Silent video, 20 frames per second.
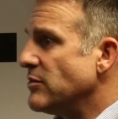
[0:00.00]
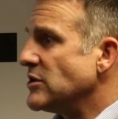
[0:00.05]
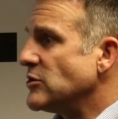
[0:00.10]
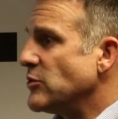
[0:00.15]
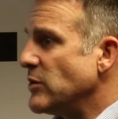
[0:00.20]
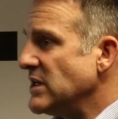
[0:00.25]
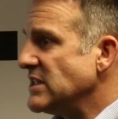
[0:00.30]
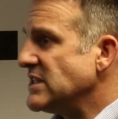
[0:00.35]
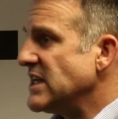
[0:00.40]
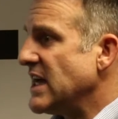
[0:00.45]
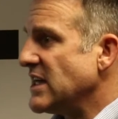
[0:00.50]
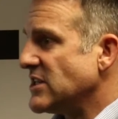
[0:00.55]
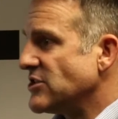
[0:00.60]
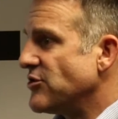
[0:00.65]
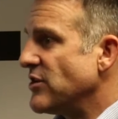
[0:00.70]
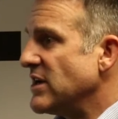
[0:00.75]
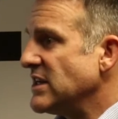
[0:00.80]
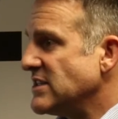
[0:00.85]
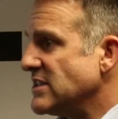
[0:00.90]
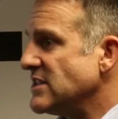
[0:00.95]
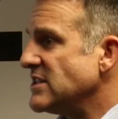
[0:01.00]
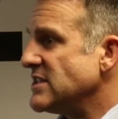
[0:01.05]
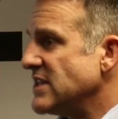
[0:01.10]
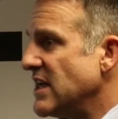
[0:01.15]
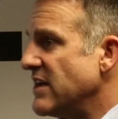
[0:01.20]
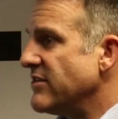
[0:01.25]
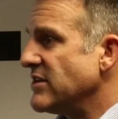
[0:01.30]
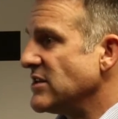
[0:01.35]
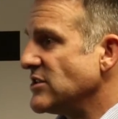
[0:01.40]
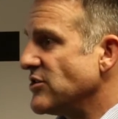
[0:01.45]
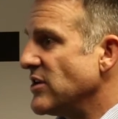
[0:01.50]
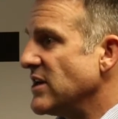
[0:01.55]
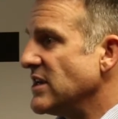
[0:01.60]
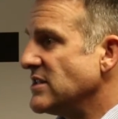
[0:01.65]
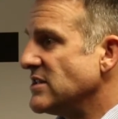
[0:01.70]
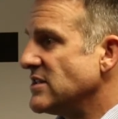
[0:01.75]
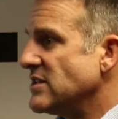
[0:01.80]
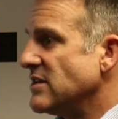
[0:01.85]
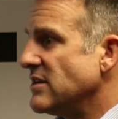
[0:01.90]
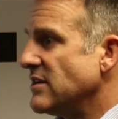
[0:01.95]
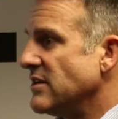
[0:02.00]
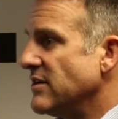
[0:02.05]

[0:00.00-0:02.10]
between tax rates and savings rates.